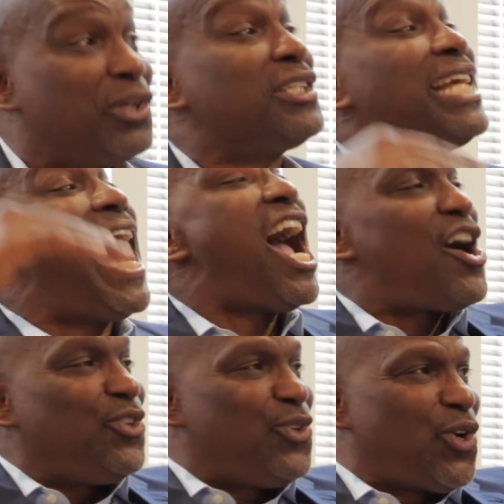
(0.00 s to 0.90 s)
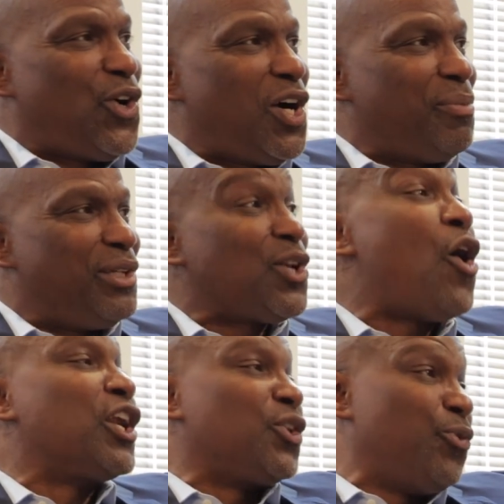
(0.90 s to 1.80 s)
Because the higher you go up, it's
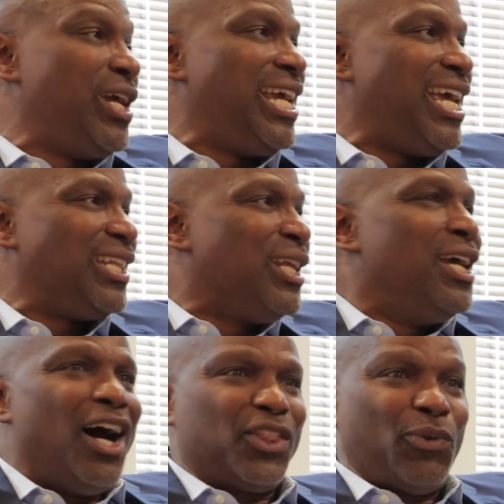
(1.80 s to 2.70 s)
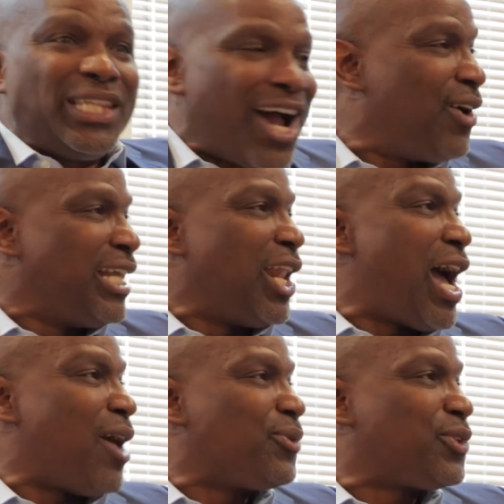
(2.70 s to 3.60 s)
harder to rent a $3,000
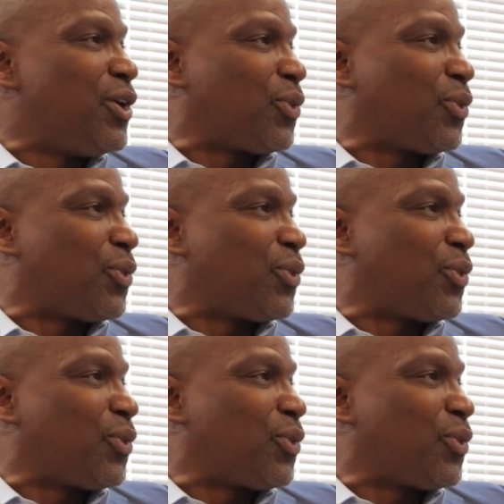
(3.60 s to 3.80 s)
house or